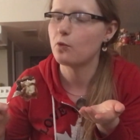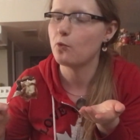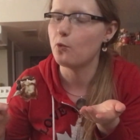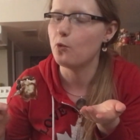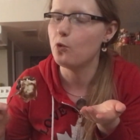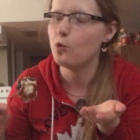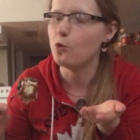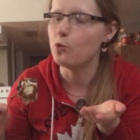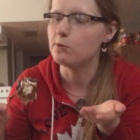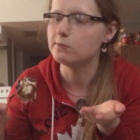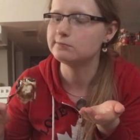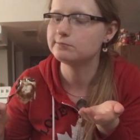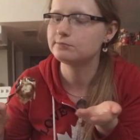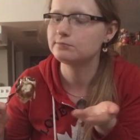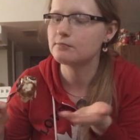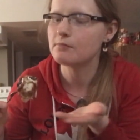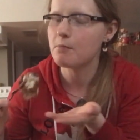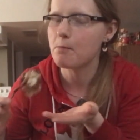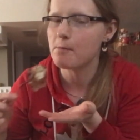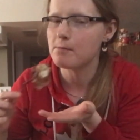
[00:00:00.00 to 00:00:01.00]
Ooh.
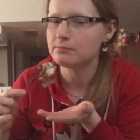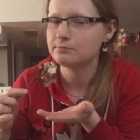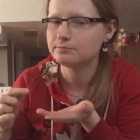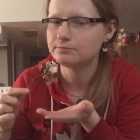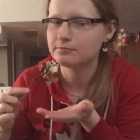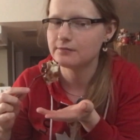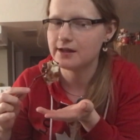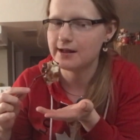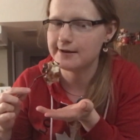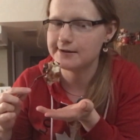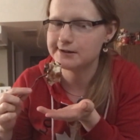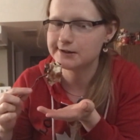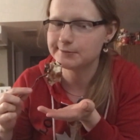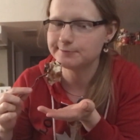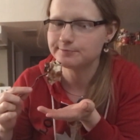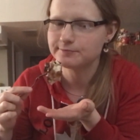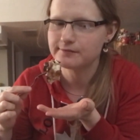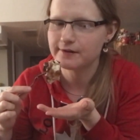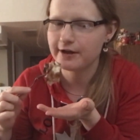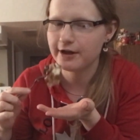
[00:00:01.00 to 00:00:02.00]
Taste
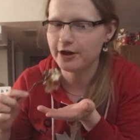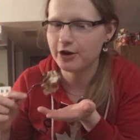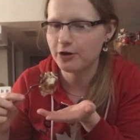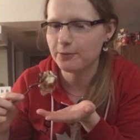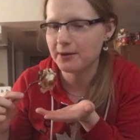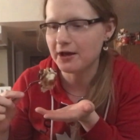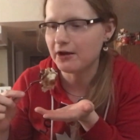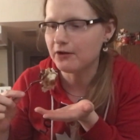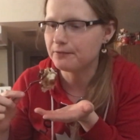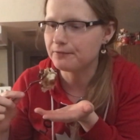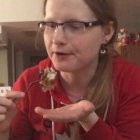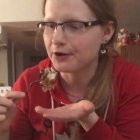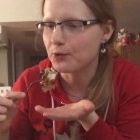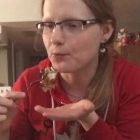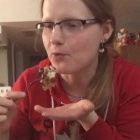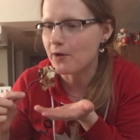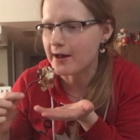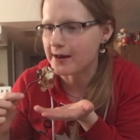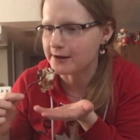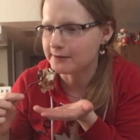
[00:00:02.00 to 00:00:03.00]
caramel right
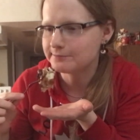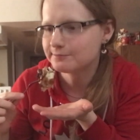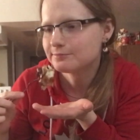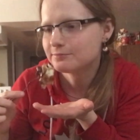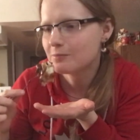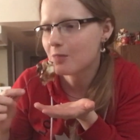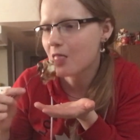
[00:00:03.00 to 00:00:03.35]
away.